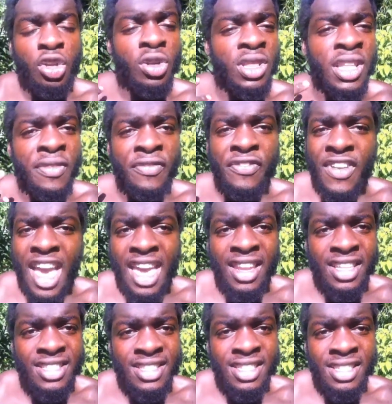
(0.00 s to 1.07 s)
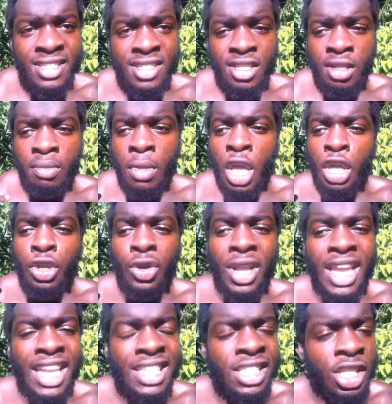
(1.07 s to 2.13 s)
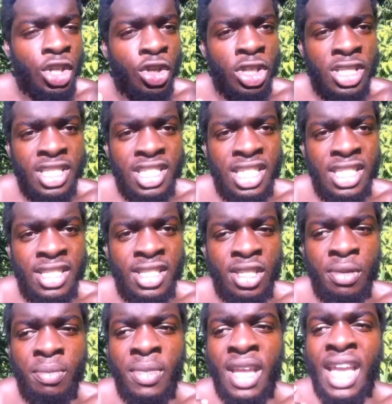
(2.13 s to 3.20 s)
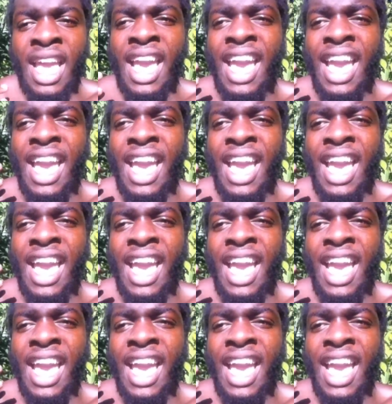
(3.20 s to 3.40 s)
your lymphatic system, your endocrine system,